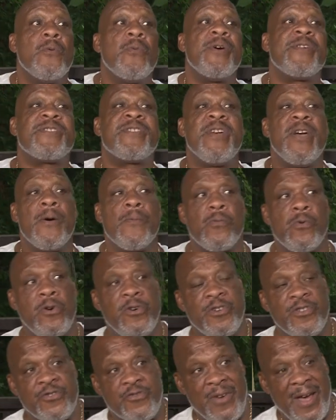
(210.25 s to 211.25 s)
When Tim
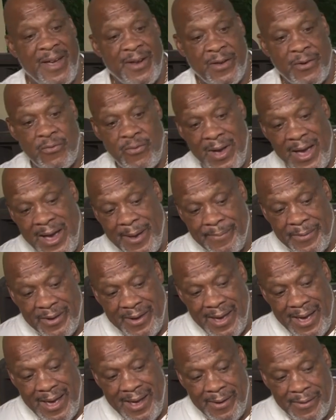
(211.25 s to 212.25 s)
Woods tried to grab the
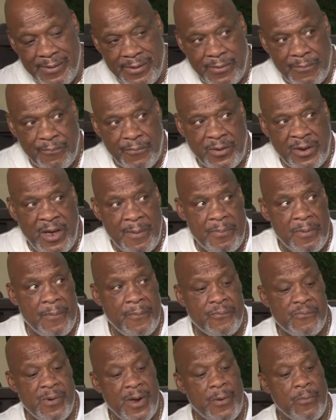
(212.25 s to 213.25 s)
guy, keep him
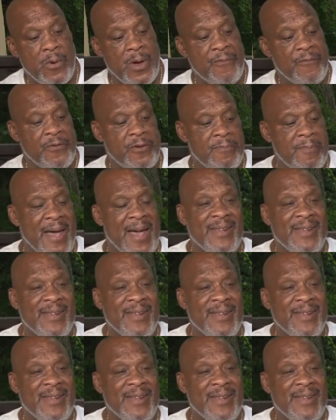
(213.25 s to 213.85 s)
from running away from the